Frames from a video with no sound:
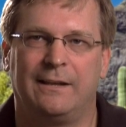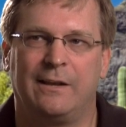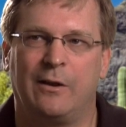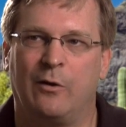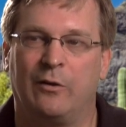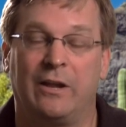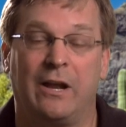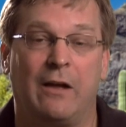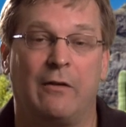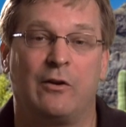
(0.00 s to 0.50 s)
the
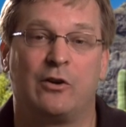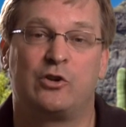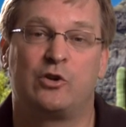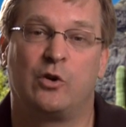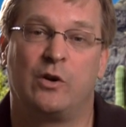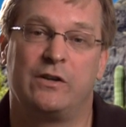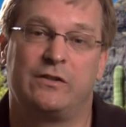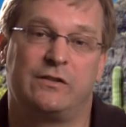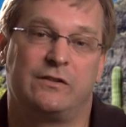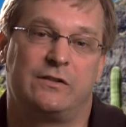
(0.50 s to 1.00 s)
only other
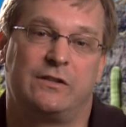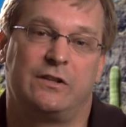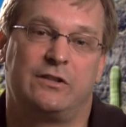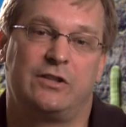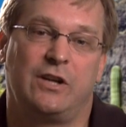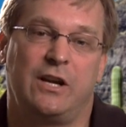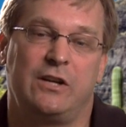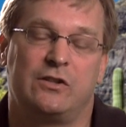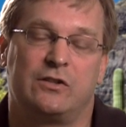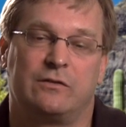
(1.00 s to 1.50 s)
choice is to
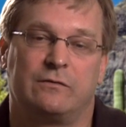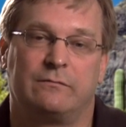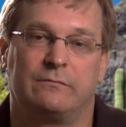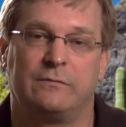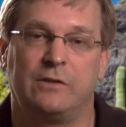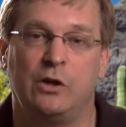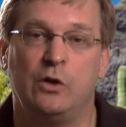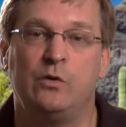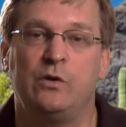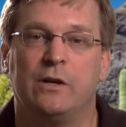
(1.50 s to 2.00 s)
change
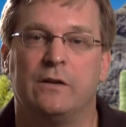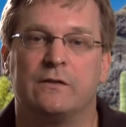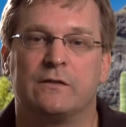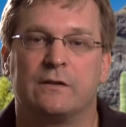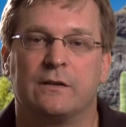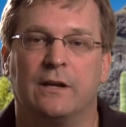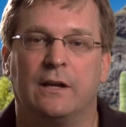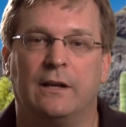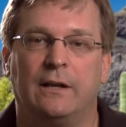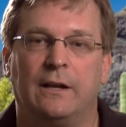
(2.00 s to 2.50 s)

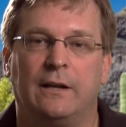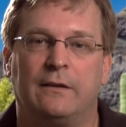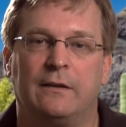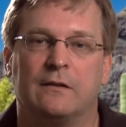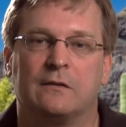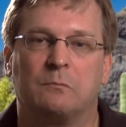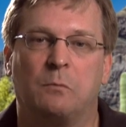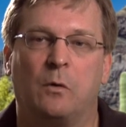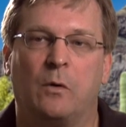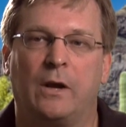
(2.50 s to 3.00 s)
unions. And at
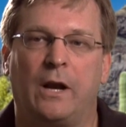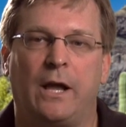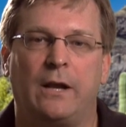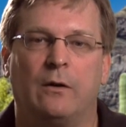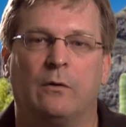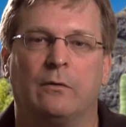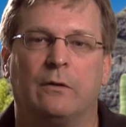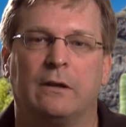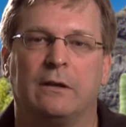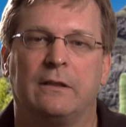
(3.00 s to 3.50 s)
this point, I
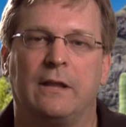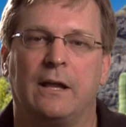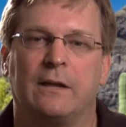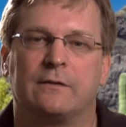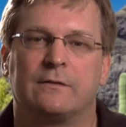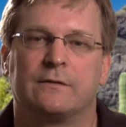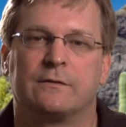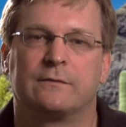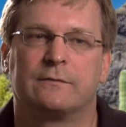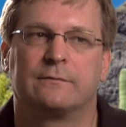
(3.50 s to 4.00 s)
don't think
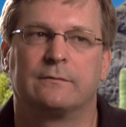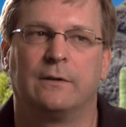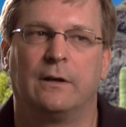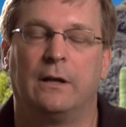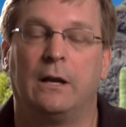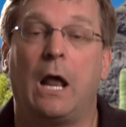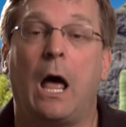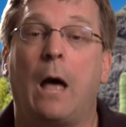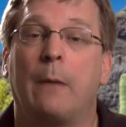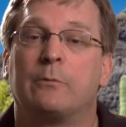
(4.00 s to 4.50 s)
that's
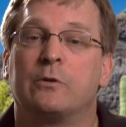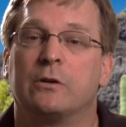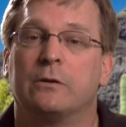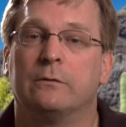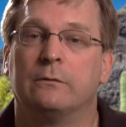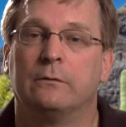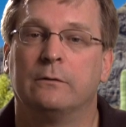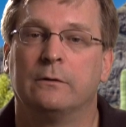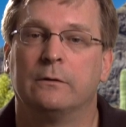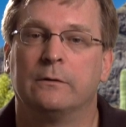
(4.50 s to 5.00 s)
an
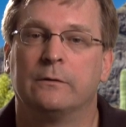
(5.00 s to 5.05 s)
option.